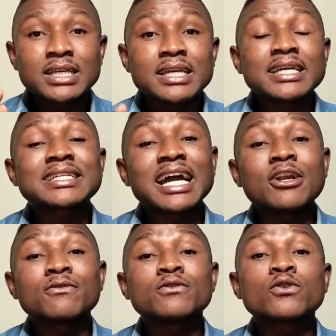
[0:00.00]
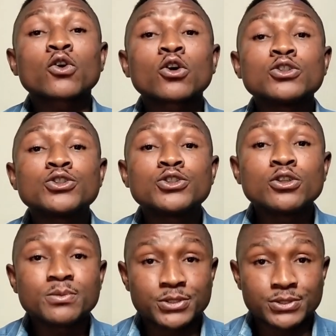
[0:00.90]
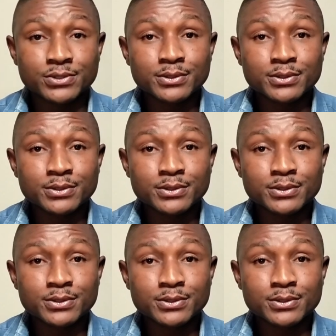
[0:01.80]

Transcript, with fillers: it kind of consumes you.